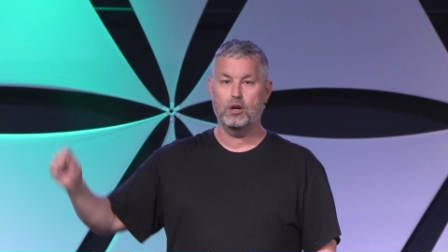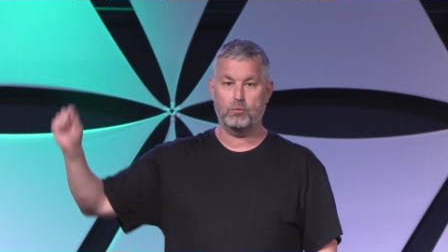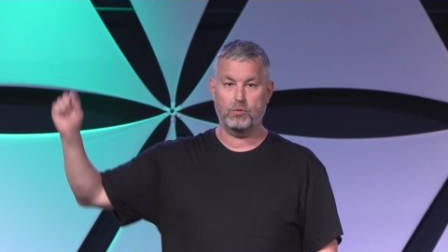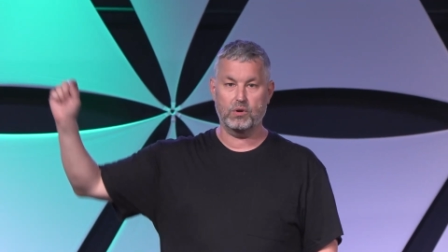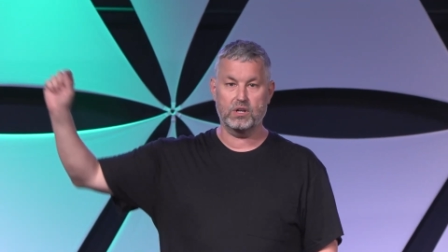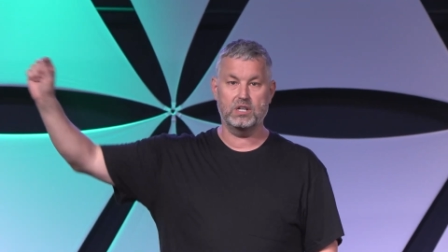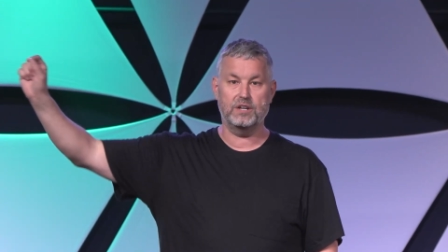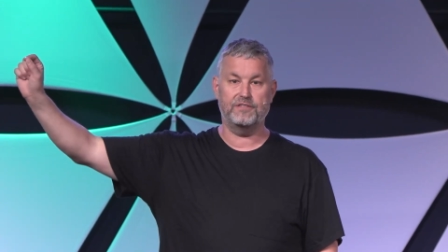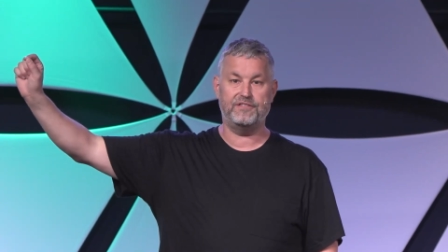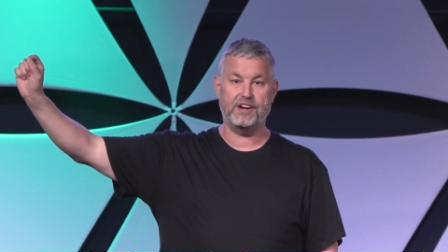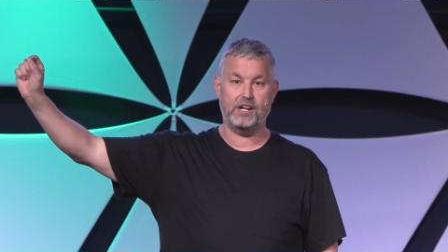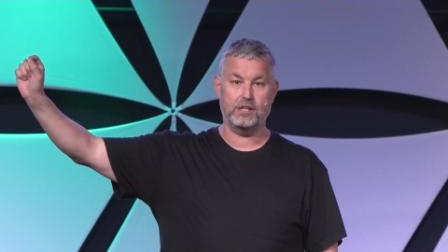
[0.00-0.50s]

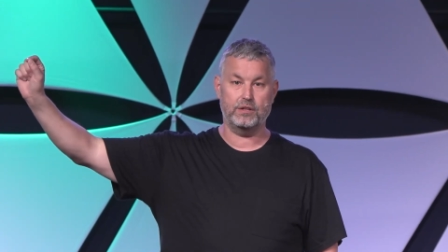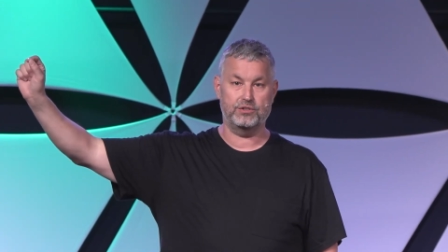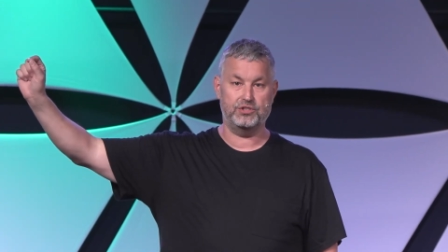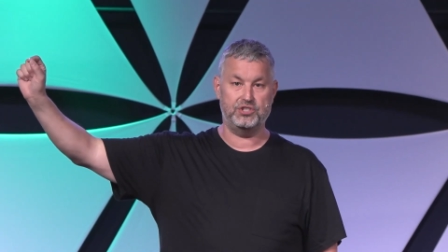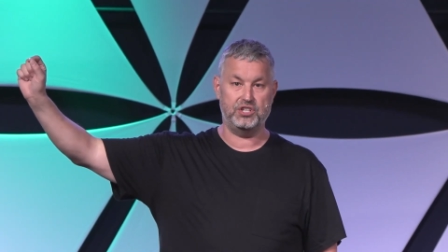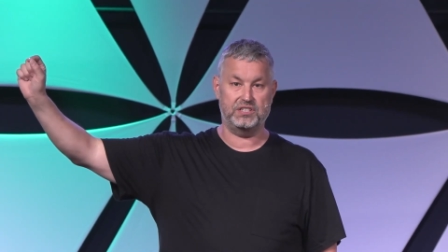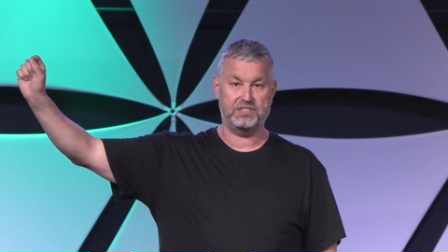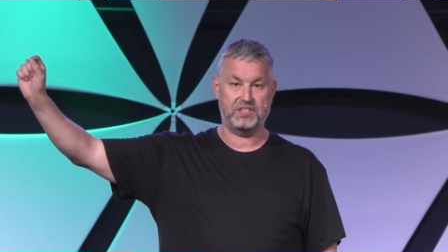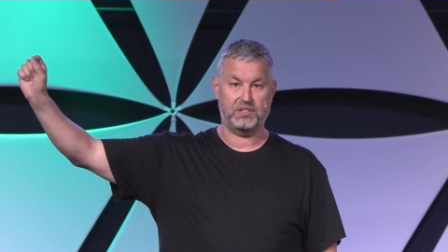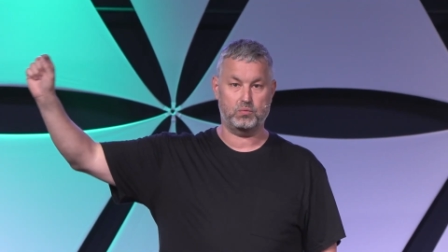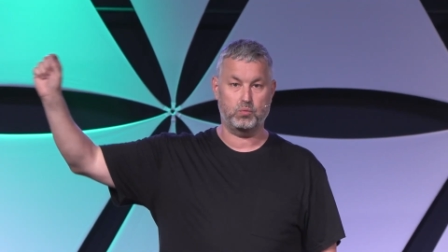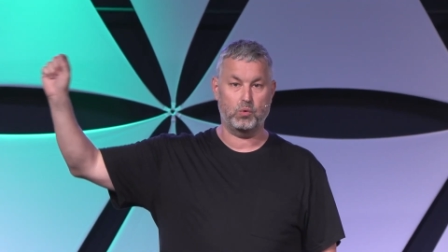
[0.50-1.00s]
we're going to follow
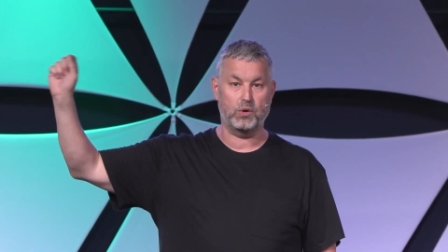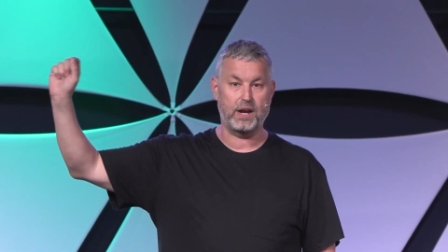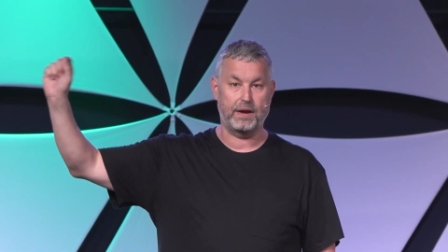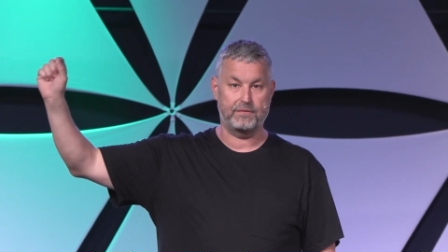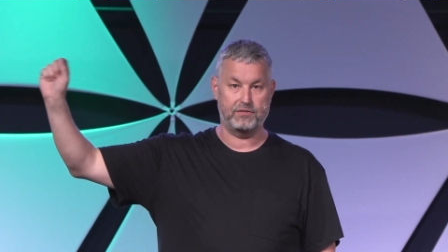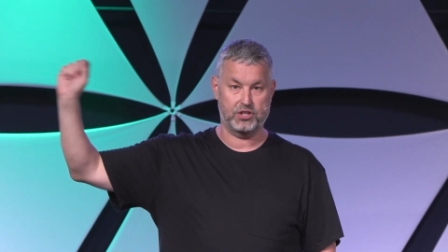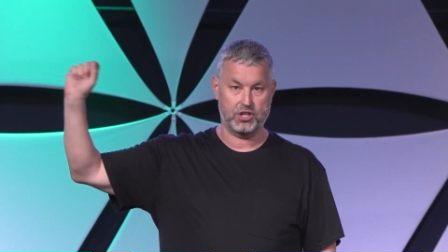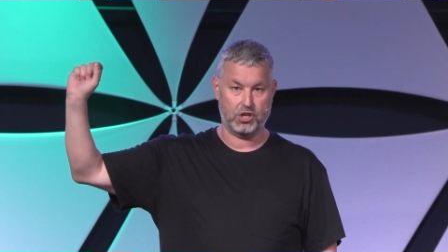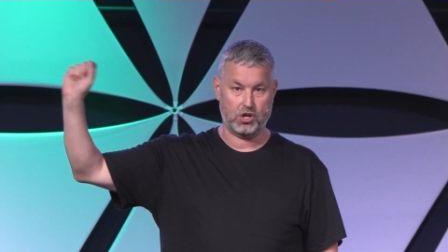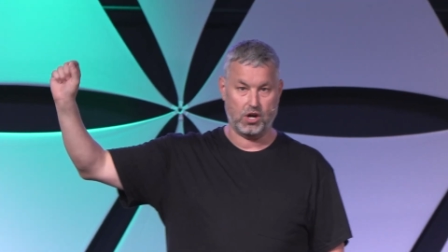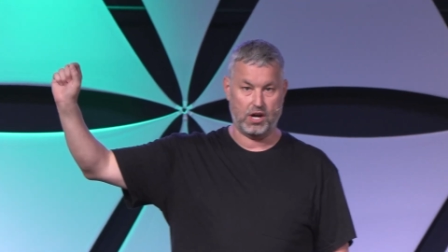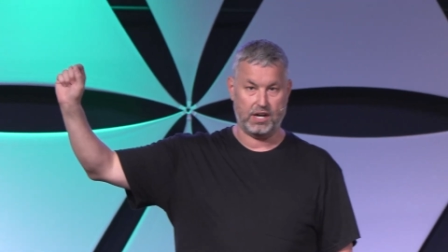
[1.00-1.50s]
Jesus,
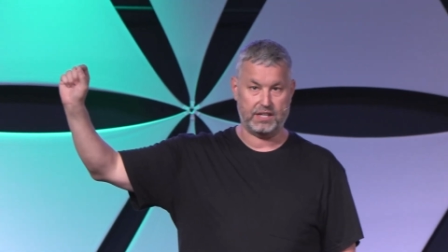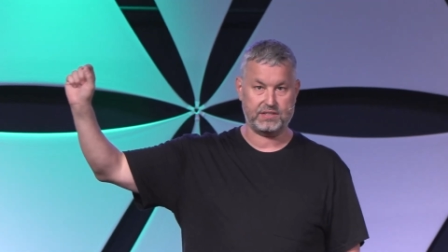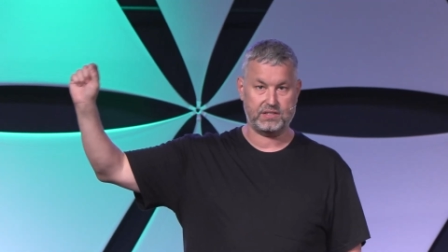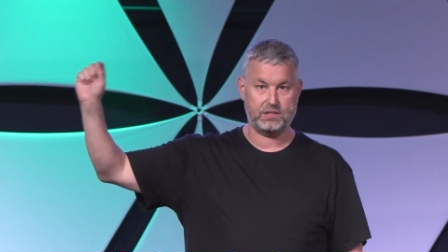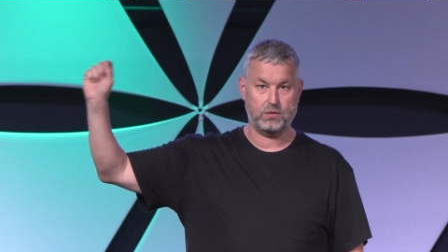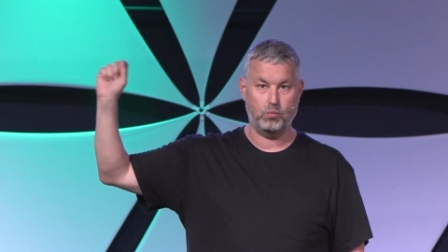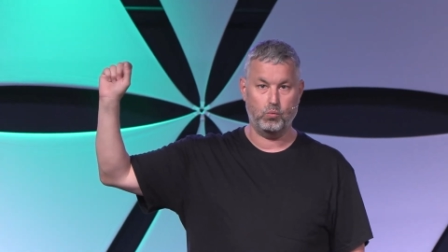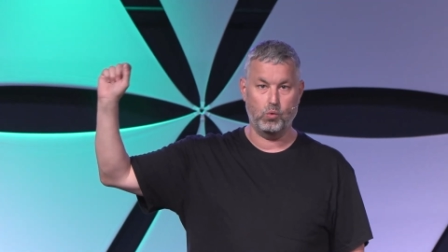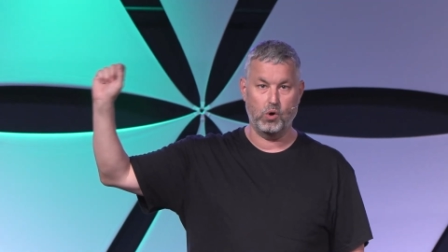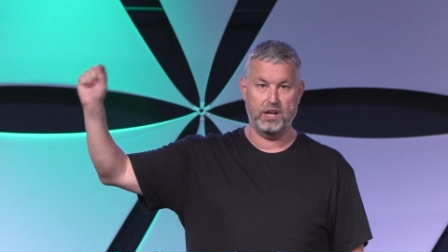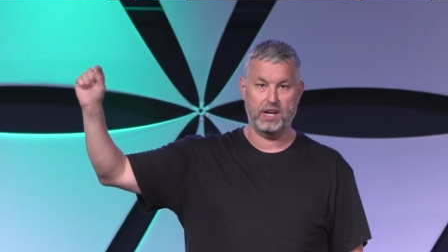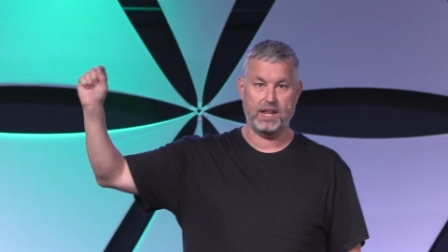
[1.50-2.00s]
whatever the
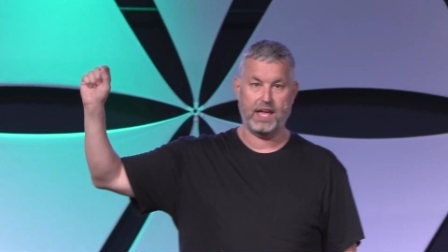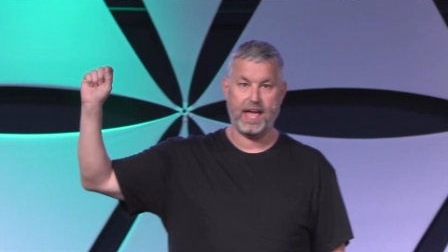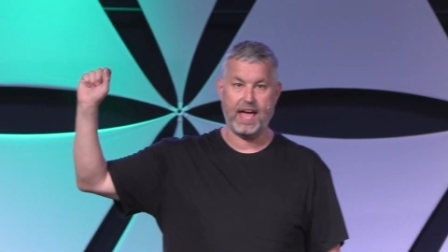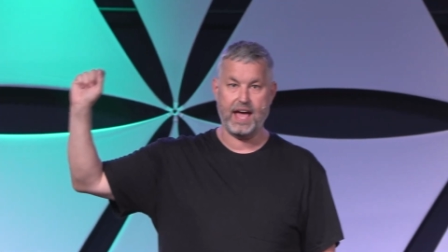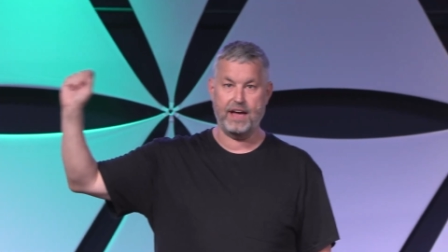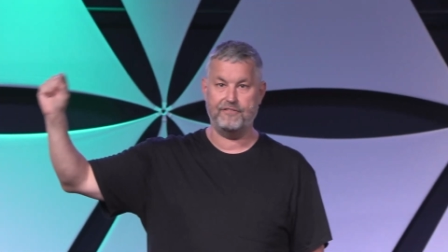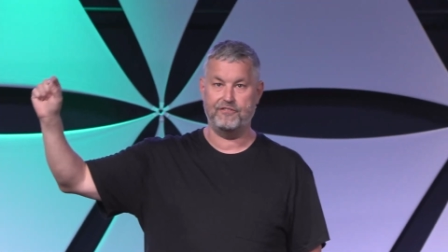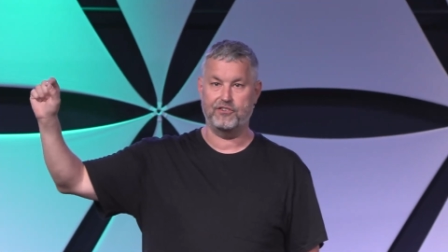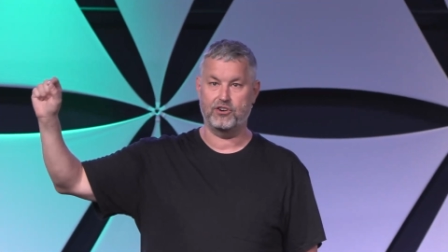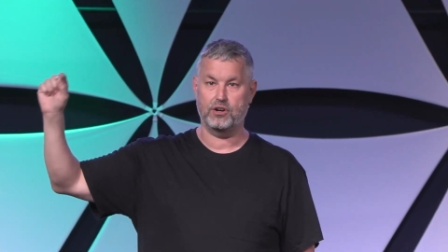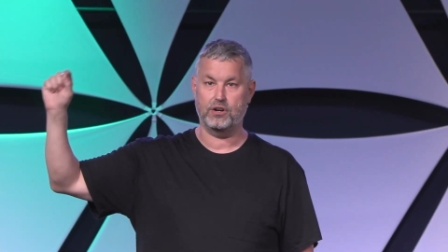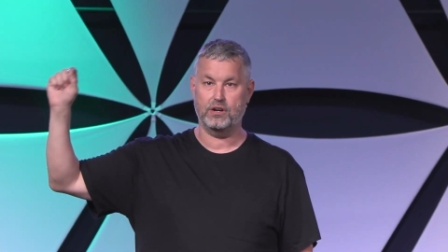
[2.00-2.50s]
cost,
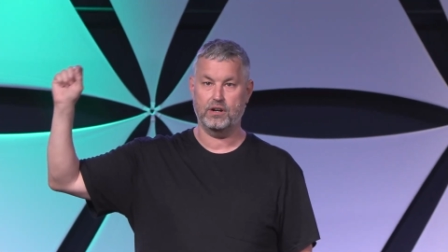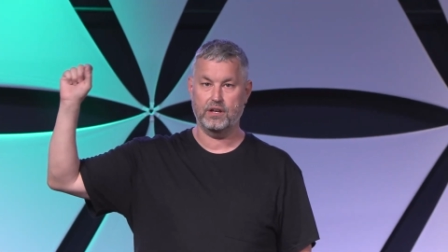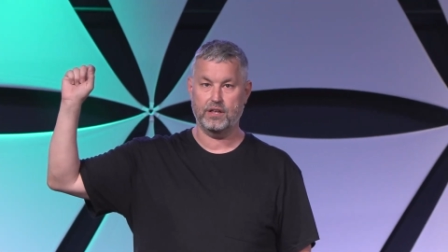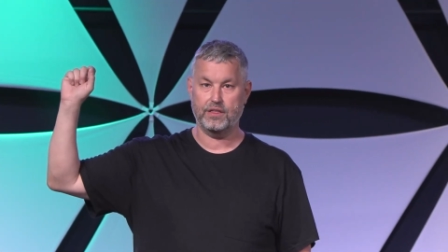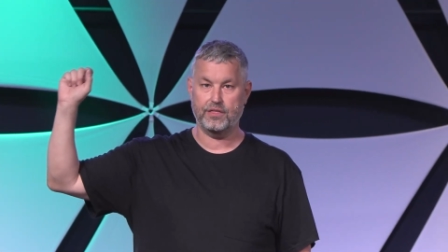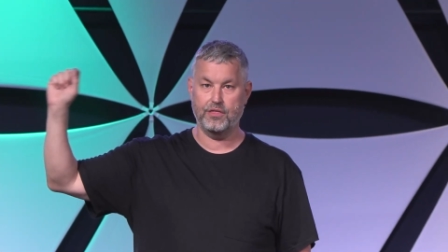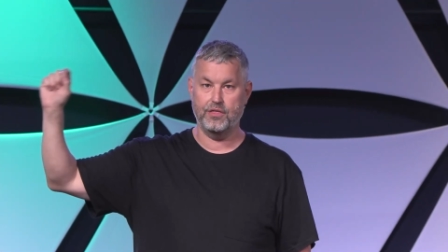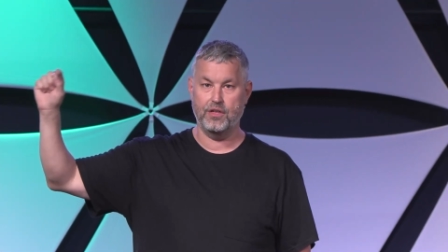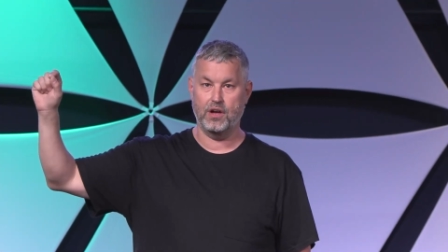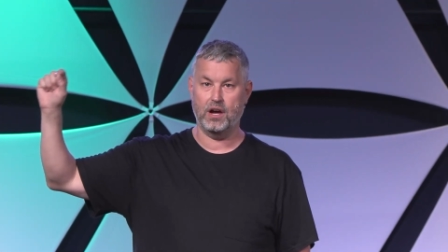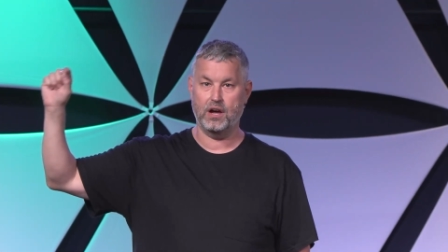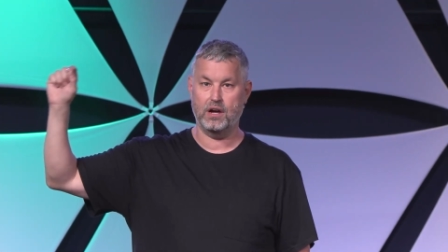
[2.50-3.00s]
whatever
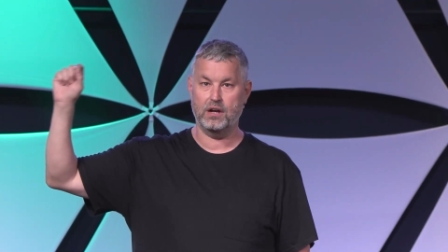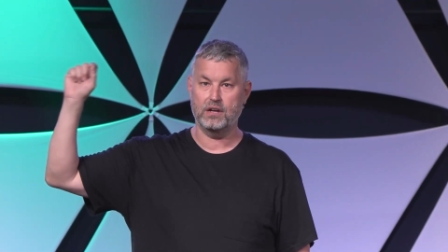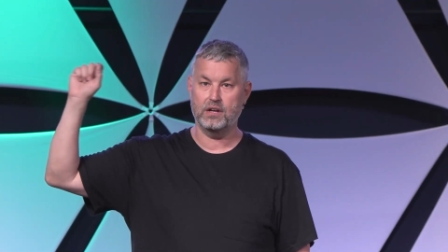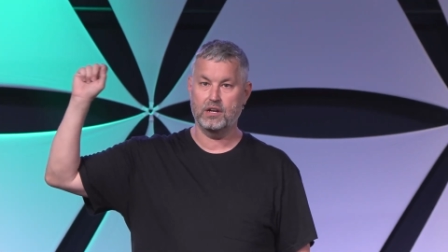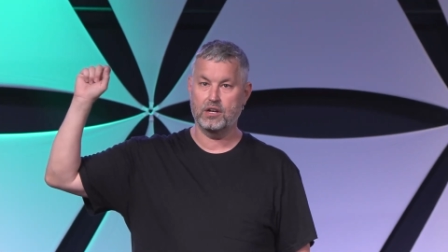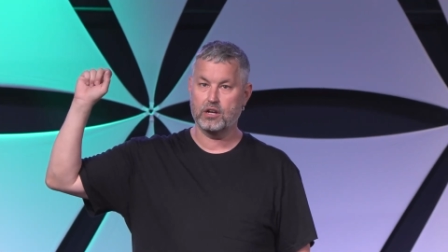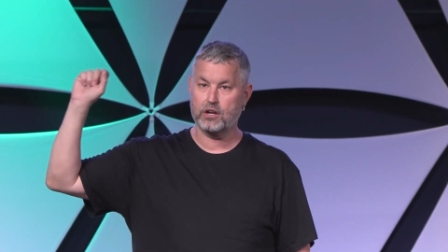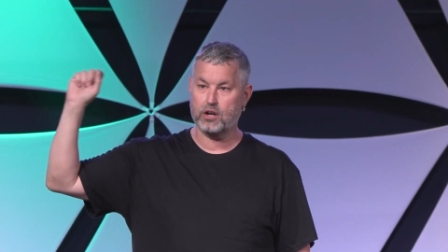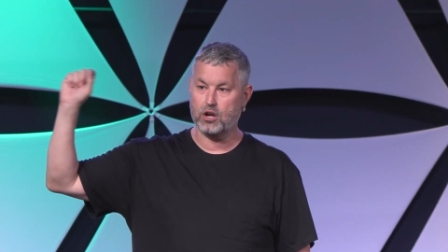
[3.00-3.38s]
the